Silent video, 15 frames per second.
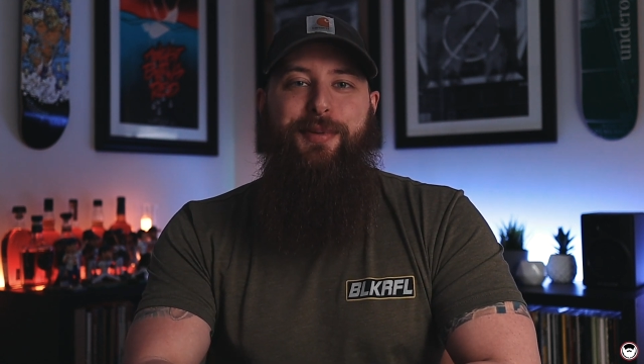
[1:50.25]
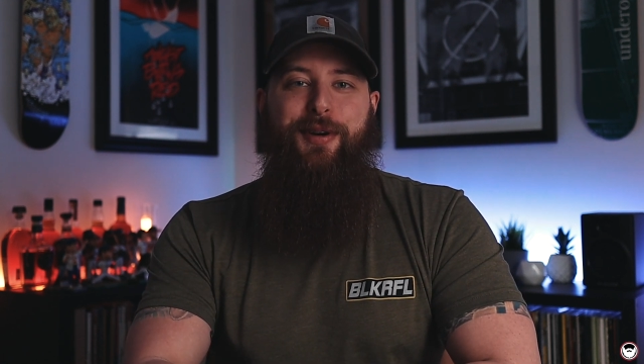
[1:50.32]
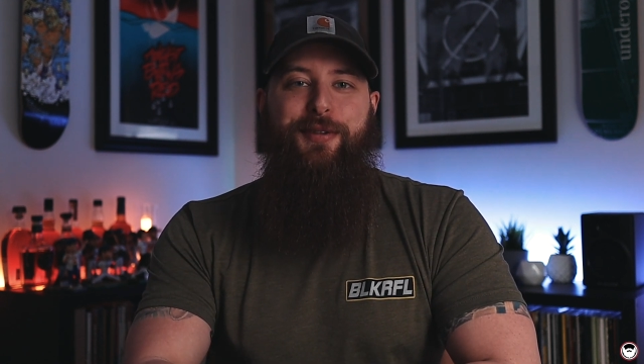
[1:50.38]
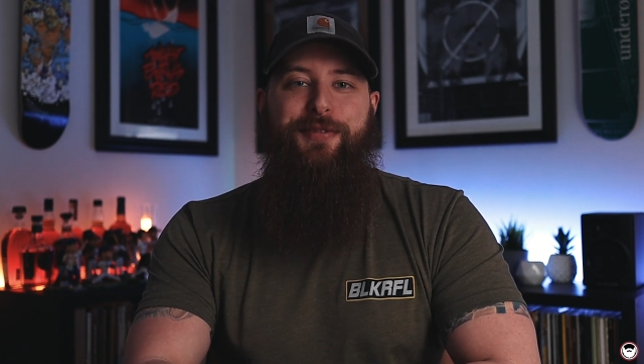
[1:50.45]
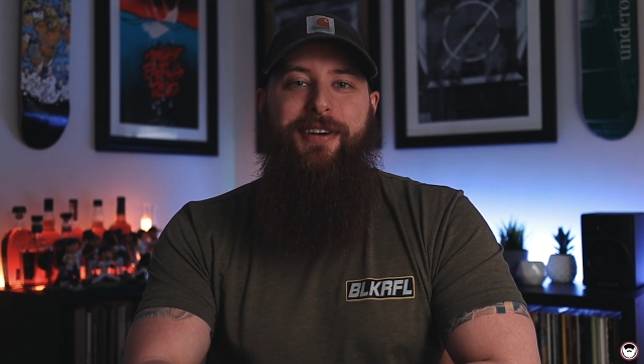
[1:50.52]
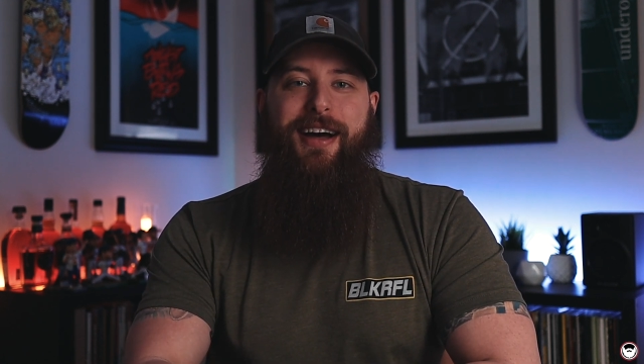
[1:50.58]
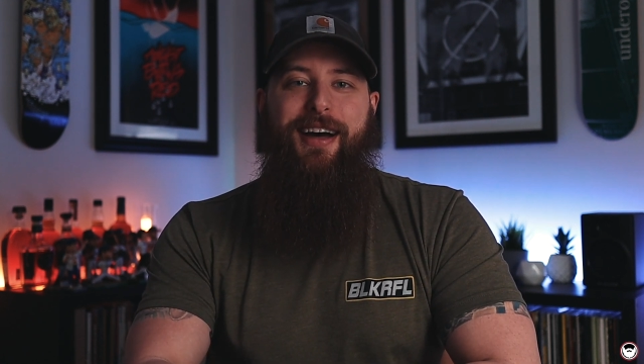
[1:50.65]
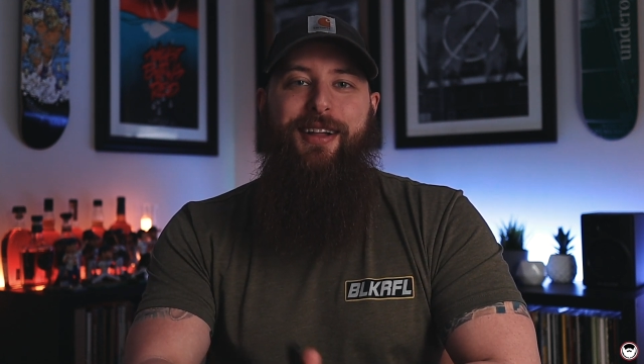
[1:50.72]

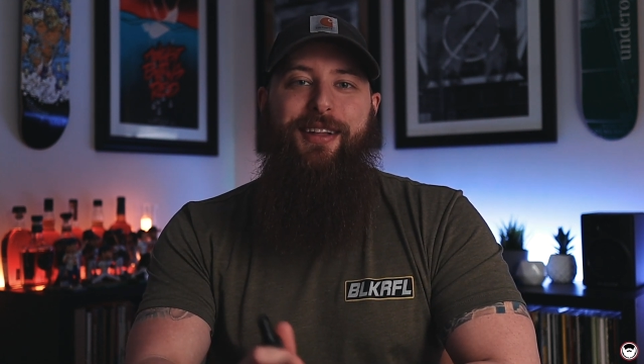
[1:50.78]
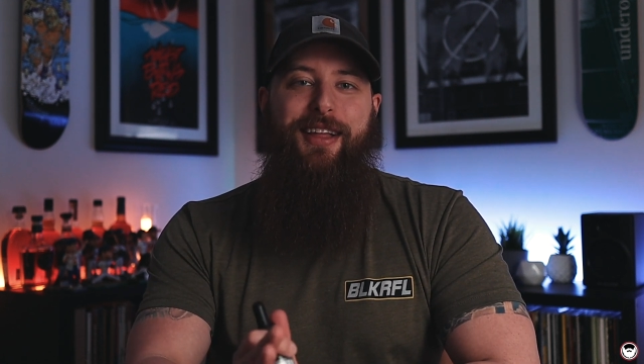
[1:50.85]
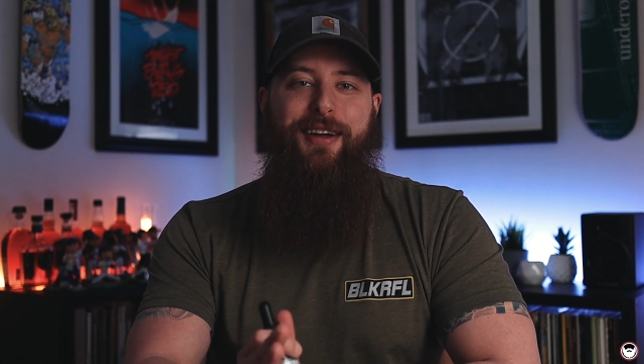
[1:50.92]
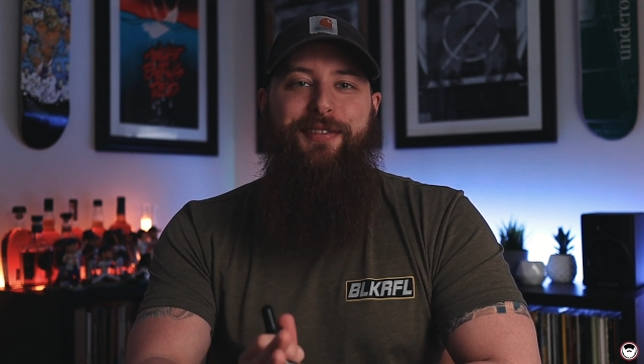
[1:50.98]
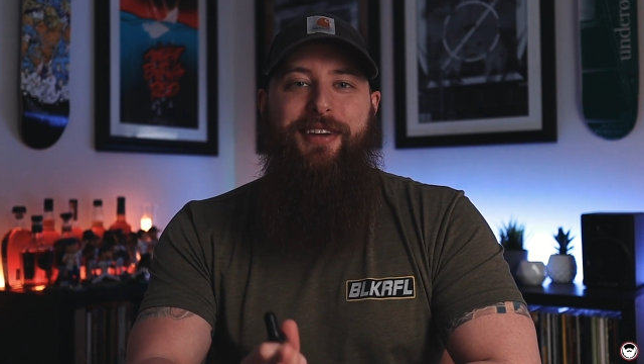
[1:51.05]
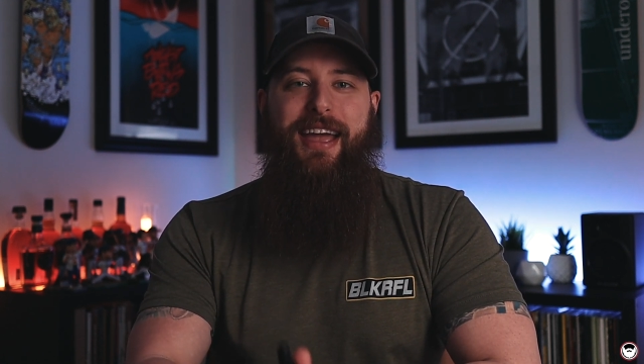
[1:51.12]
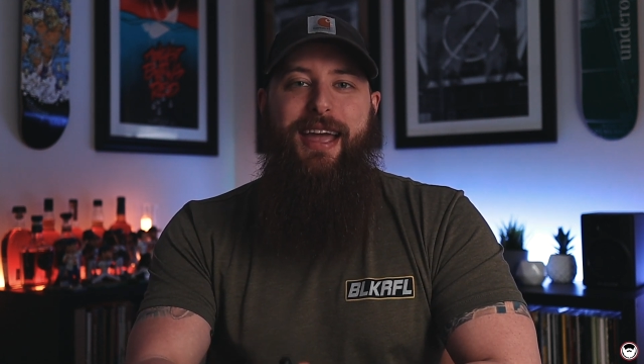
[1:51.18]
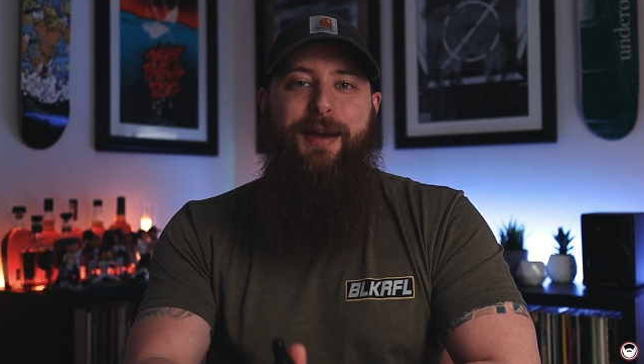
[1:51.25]
profile
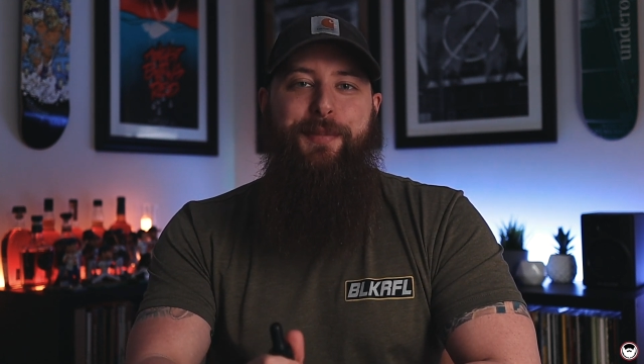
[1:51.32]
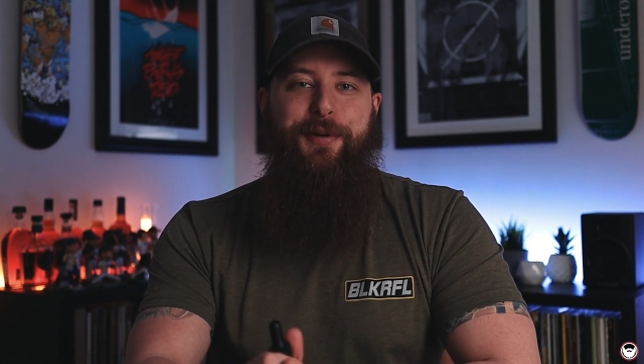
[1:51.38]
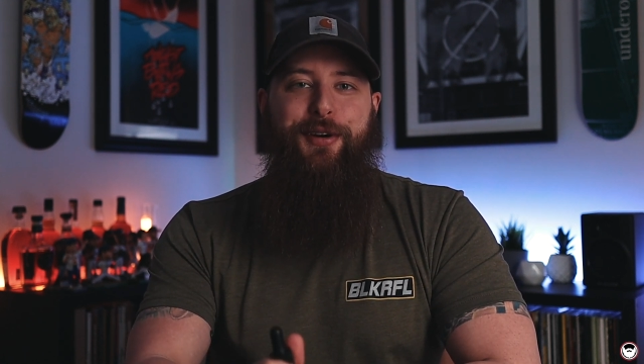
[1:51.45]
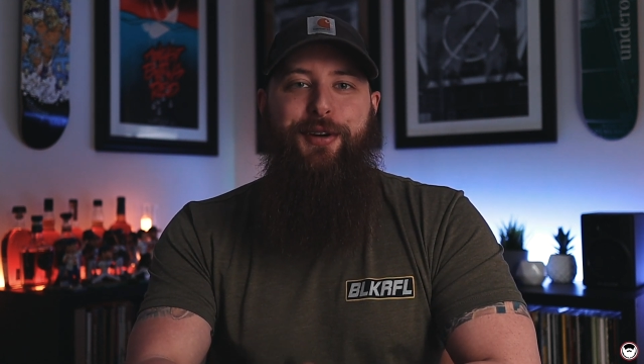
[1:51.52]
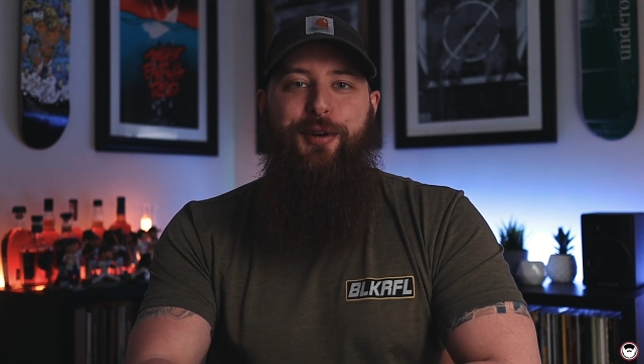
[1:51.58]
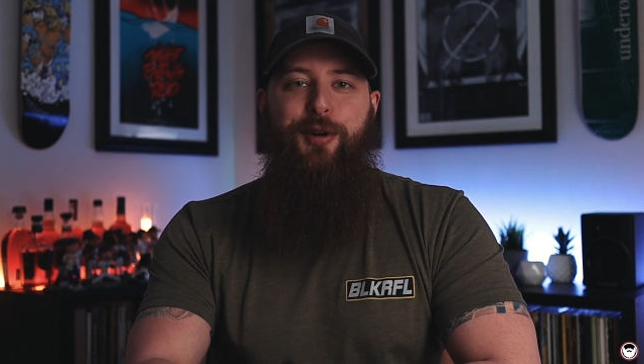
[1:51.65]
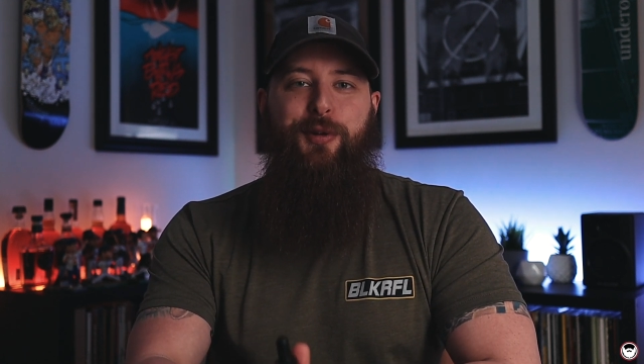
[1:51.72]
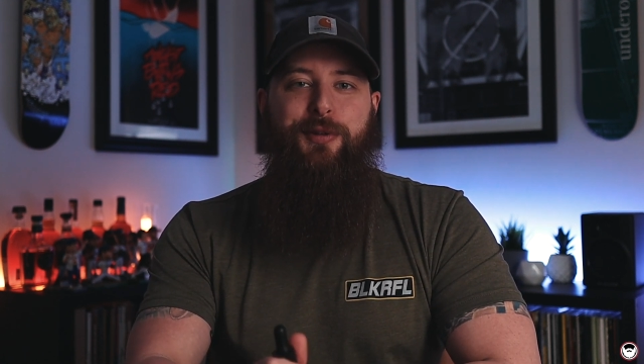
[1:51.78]
of
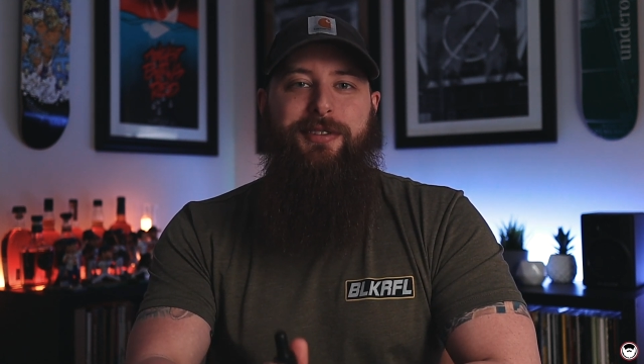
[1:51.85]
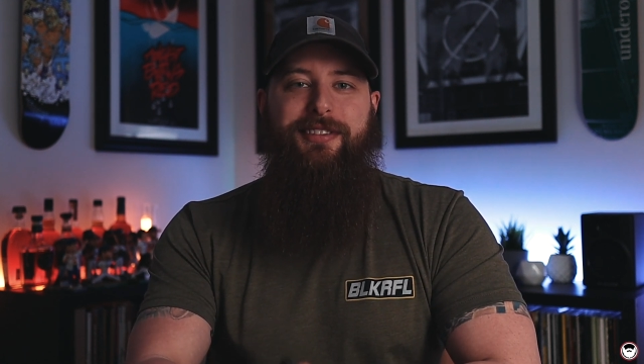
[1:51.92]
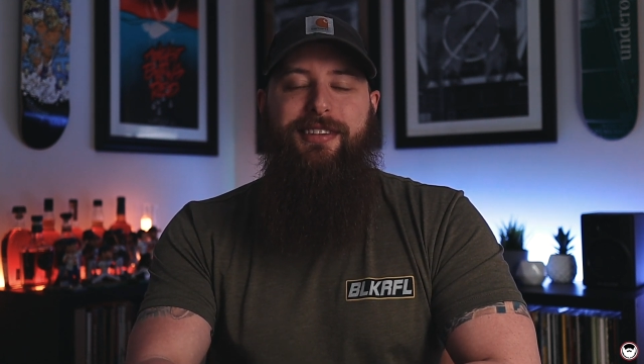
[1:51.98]
amber oud,